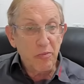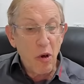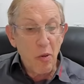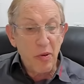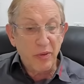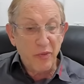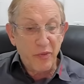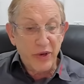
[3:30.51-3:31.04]

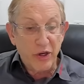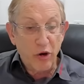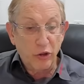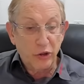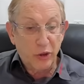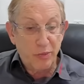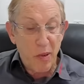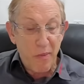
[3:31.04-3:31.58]
moment we go
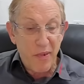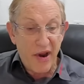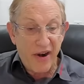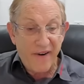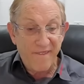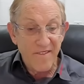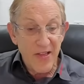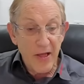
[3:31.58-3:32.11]
to
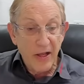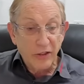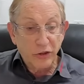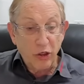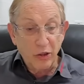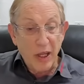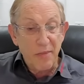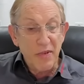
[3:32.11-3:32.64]
prepare.
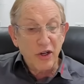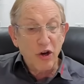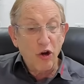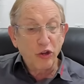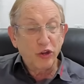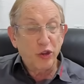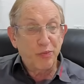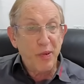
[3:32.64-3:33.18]
So let me
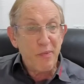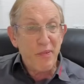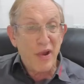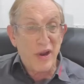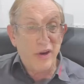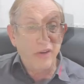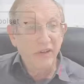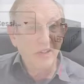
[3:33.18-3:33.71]
go to prepare.